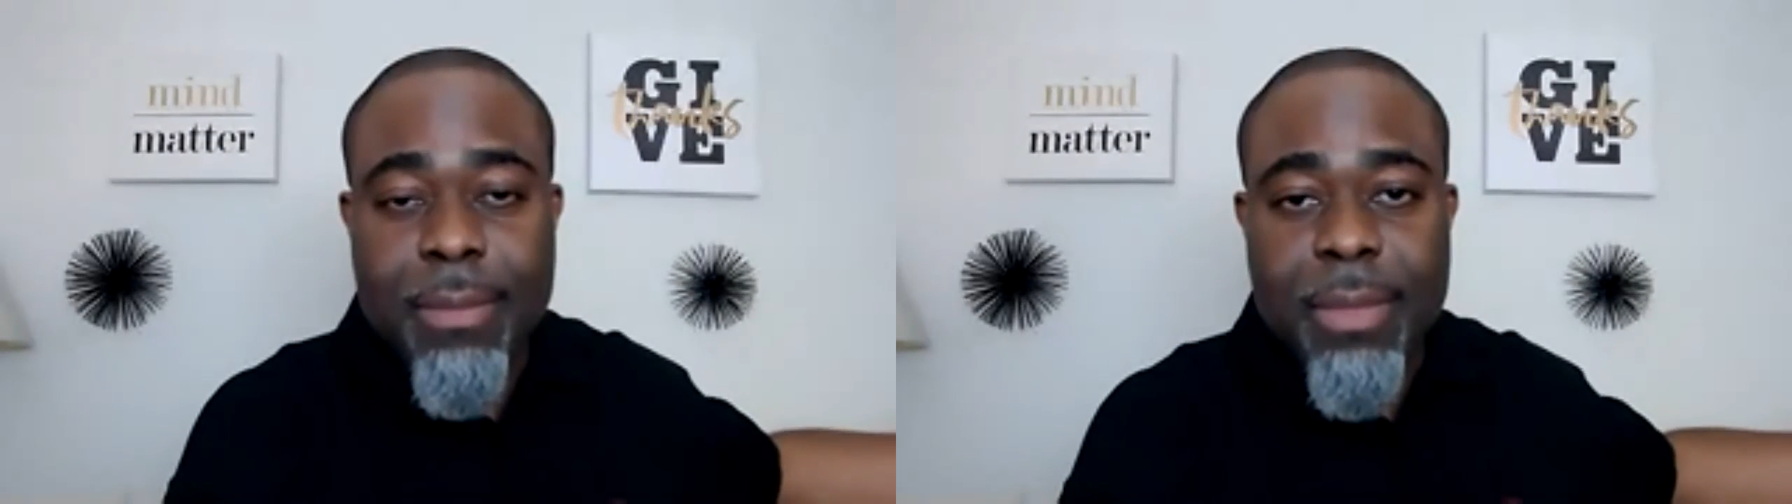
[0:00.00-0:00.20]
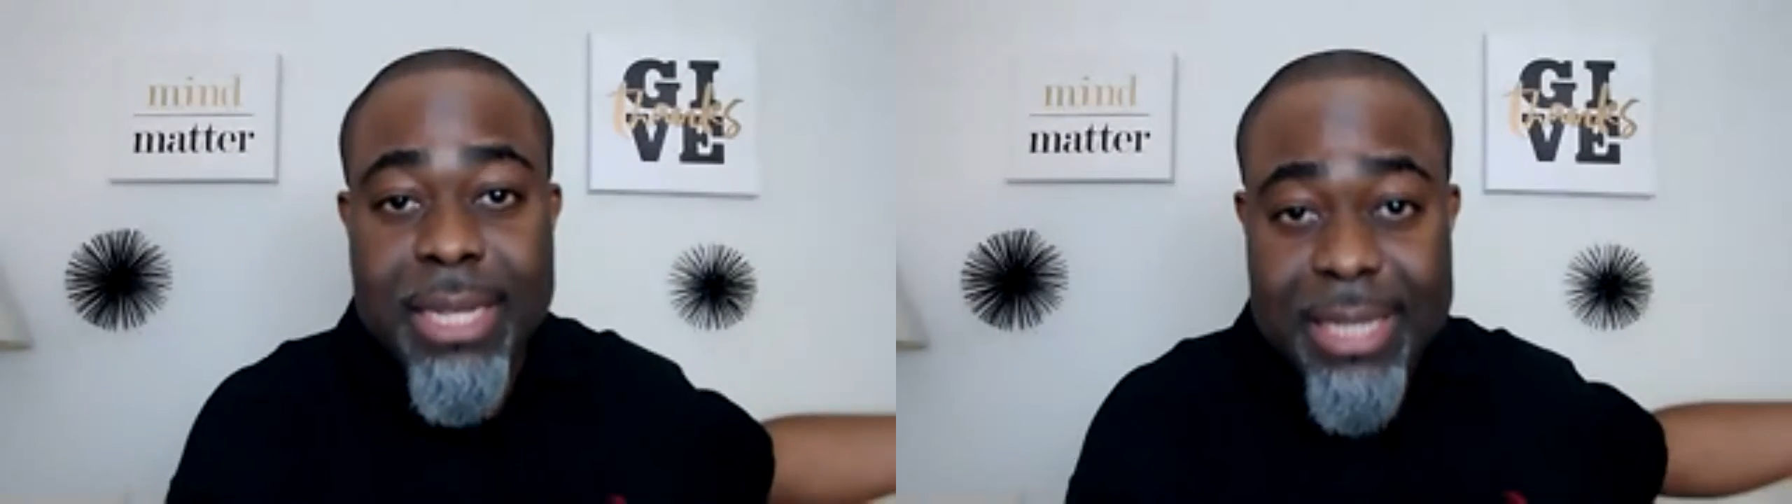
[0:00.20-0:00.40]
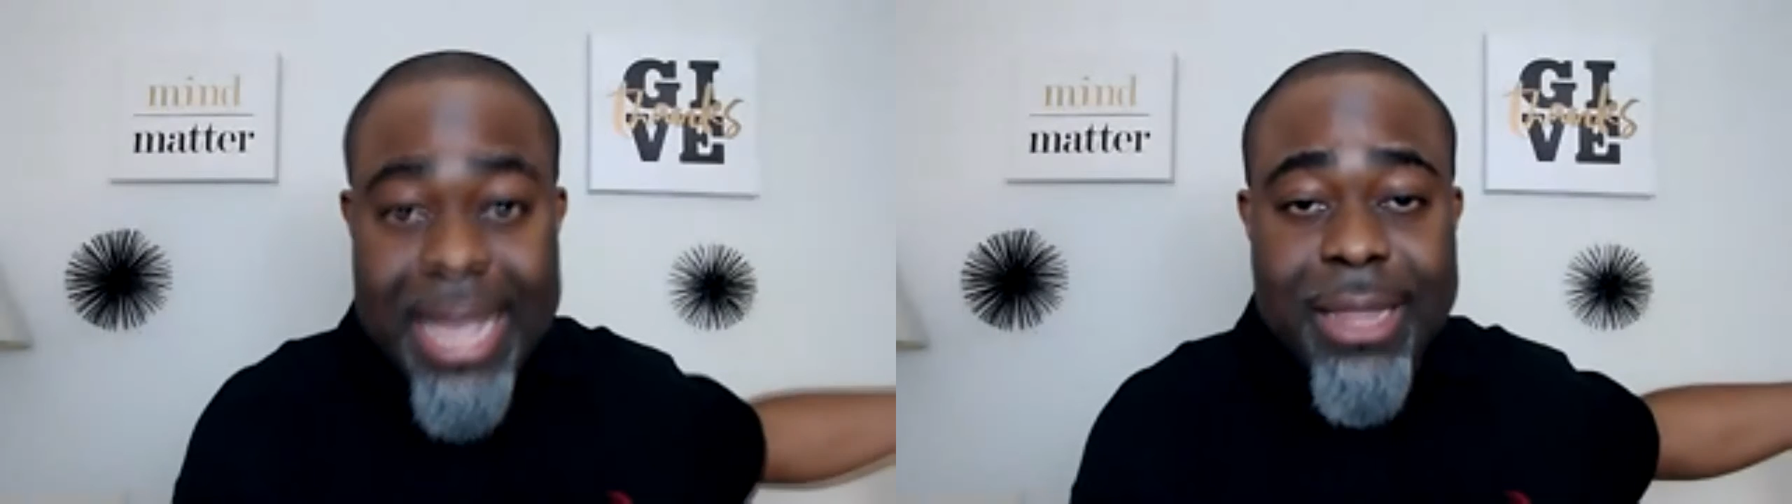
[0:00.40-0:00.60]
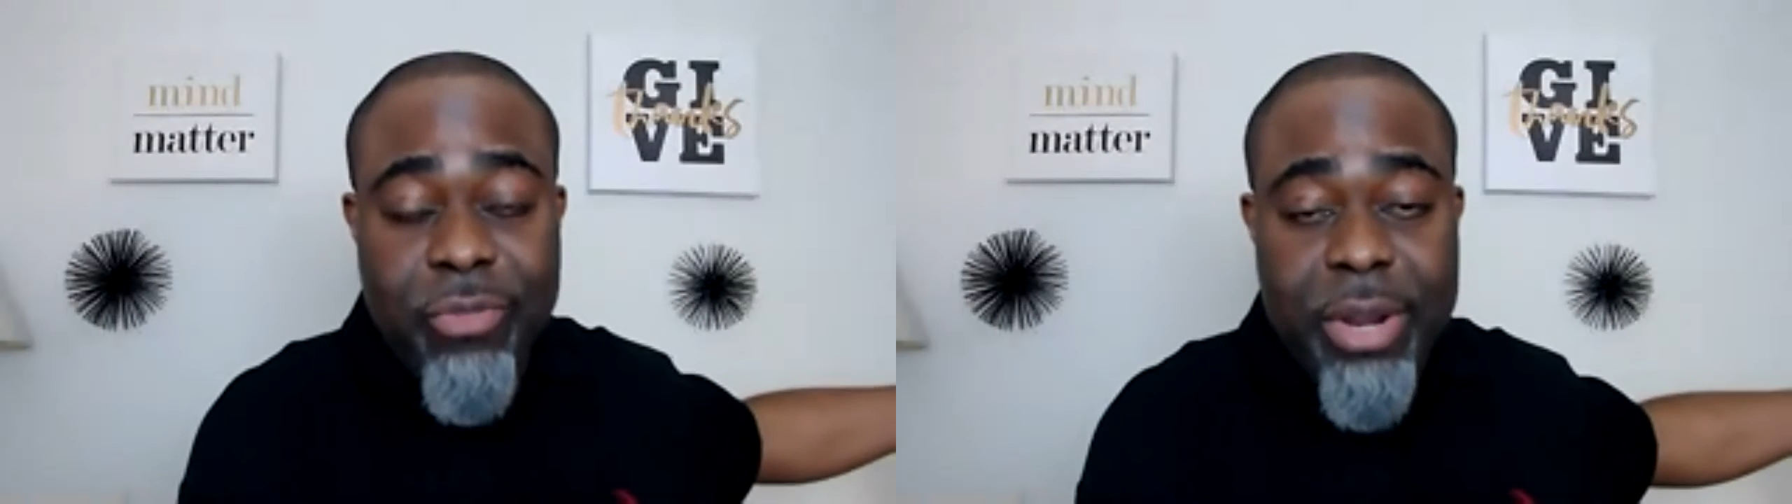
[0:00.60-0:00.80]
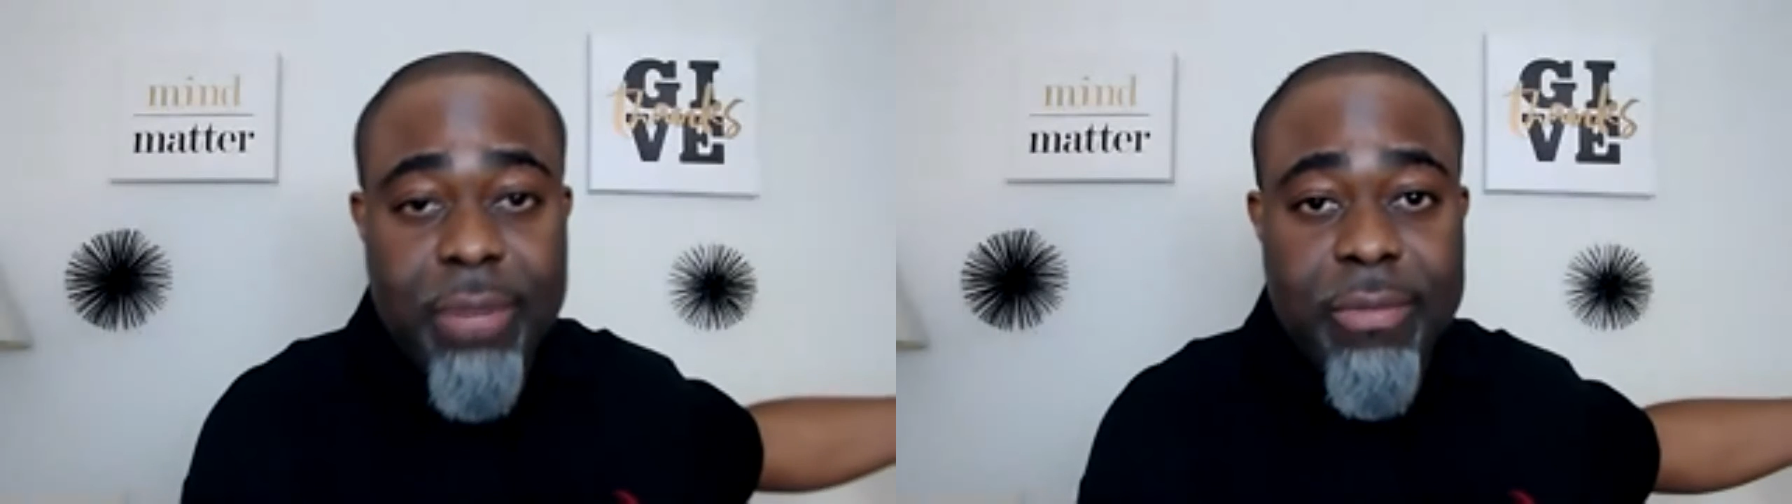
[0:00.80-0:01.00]
Is that the
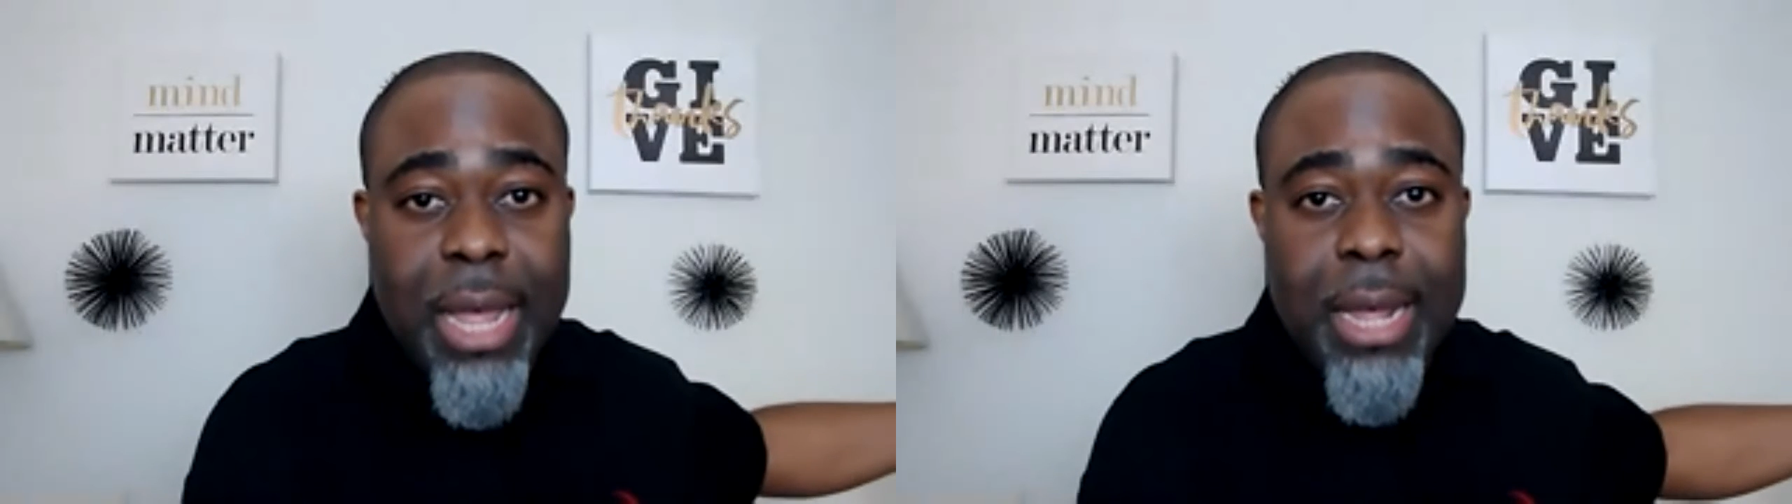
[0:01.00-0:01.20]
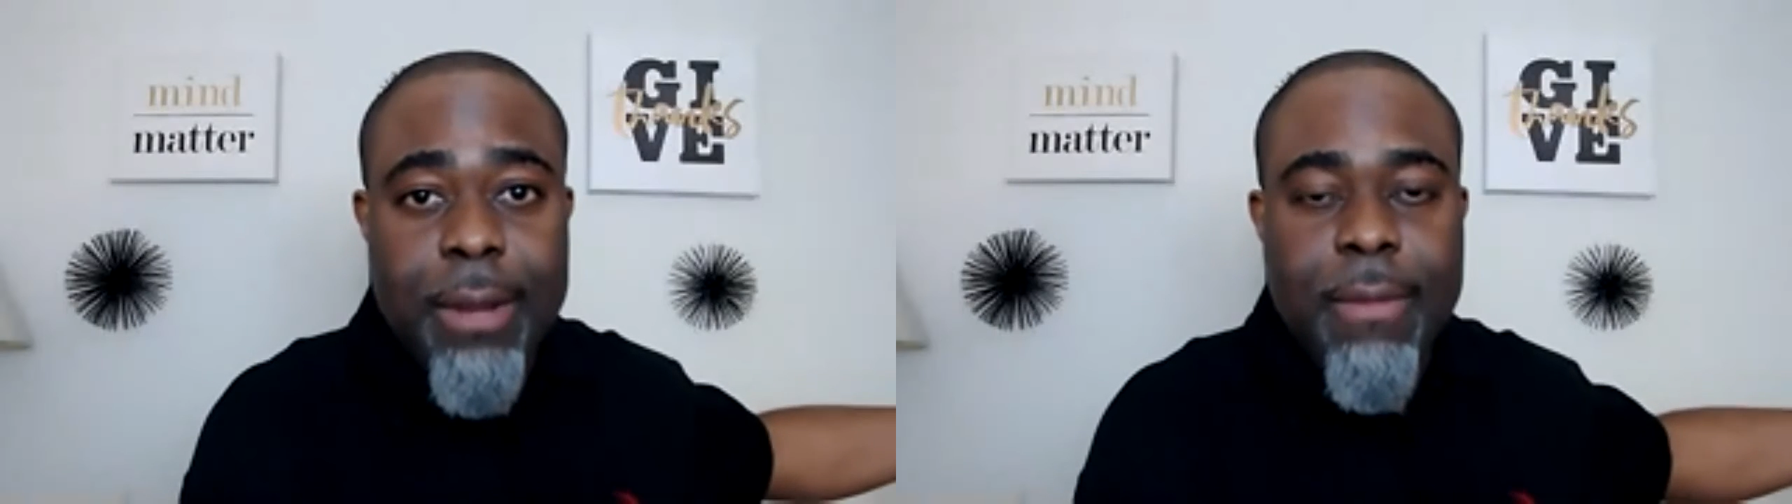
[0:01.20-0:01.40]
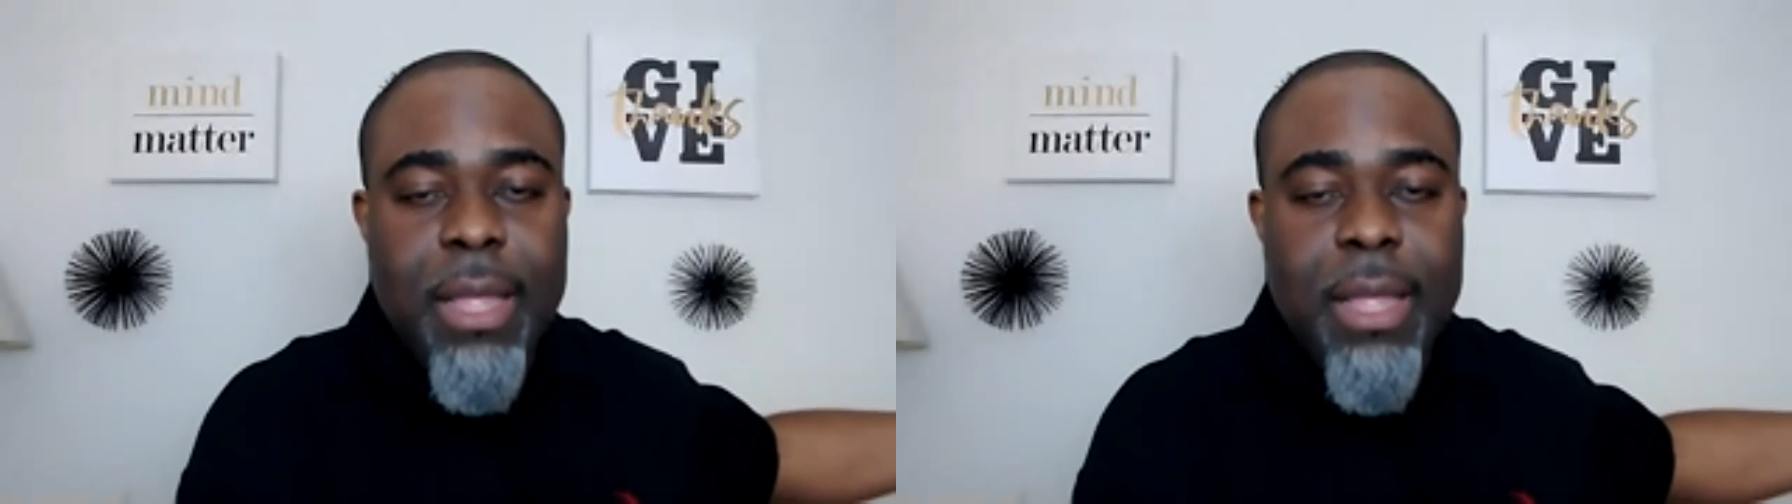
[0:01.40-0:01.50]
reign of God?